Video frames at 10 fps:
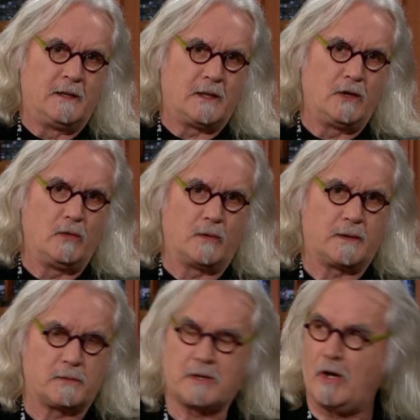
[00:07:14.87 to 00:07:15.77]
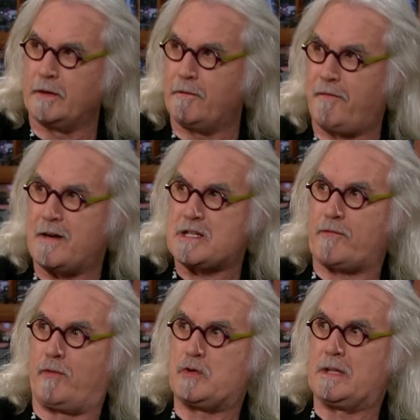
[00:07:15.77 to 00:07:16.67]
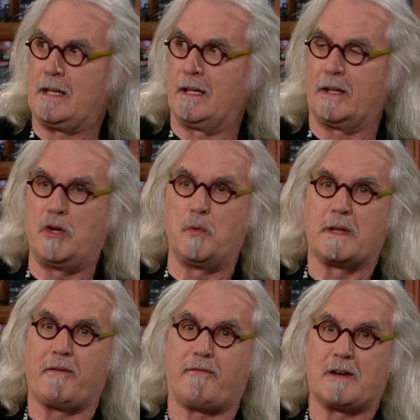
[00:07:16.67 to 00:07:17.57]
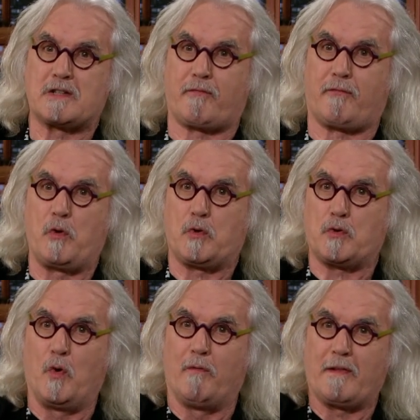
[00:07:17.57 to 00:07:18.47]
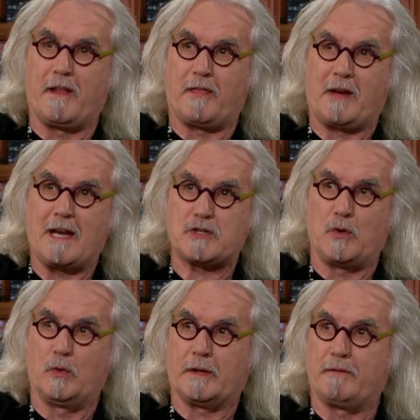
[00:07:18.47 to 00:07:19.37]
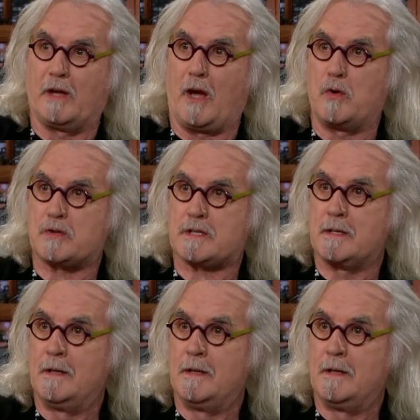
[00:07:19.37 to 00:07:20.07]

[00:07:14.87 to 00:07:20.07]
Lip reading: You know, they called it first footing, like you were the first foot over the threshold of the house.